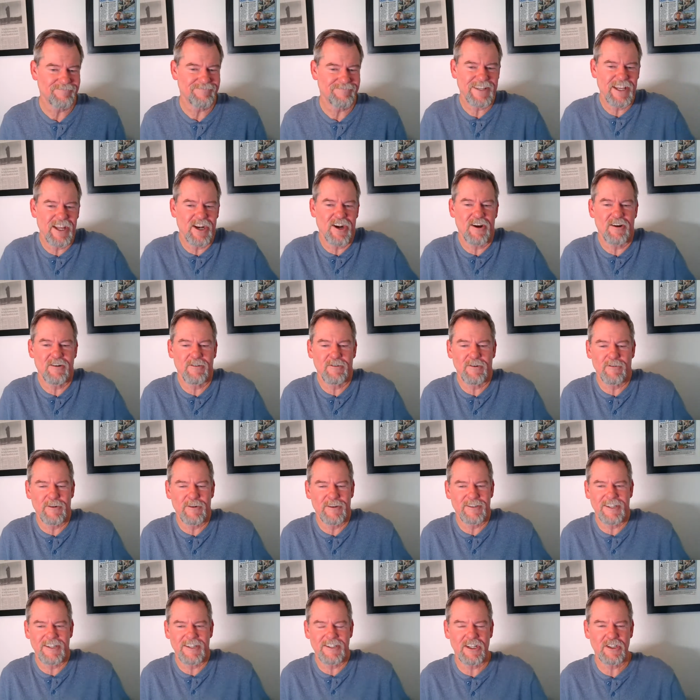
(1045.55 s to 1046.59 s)

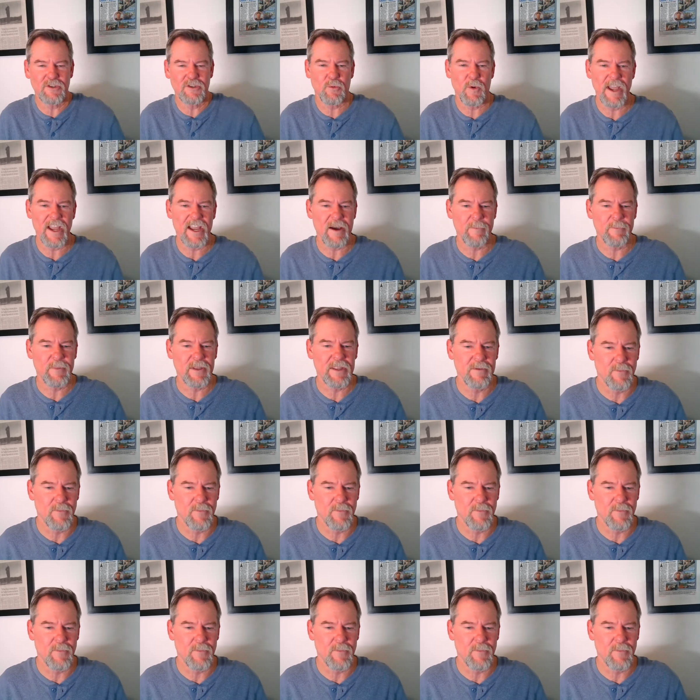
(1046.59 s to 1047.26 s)
to just wake up in the